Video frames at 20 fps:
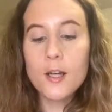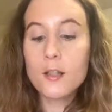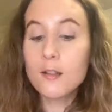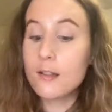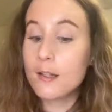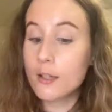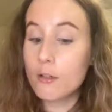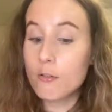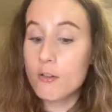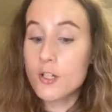
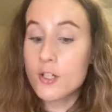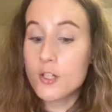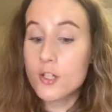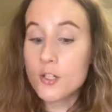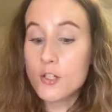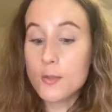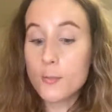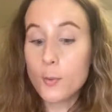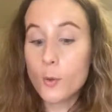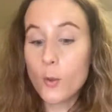licorice to
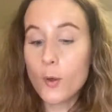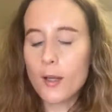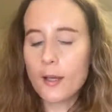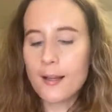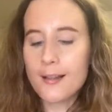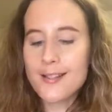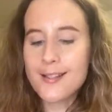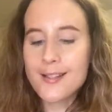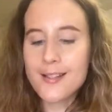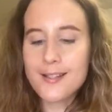support
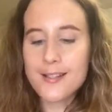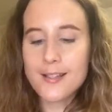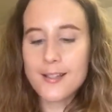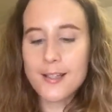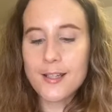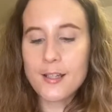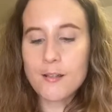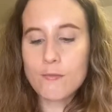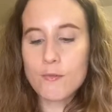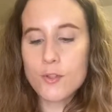
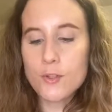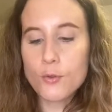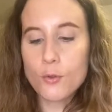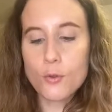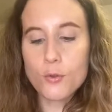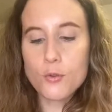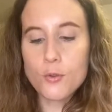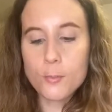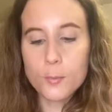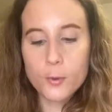elasticity and restore
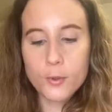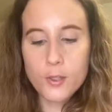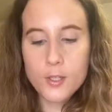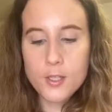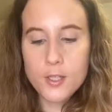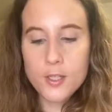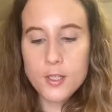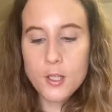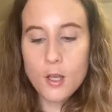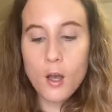
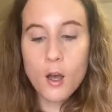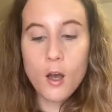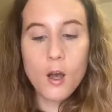suppleness,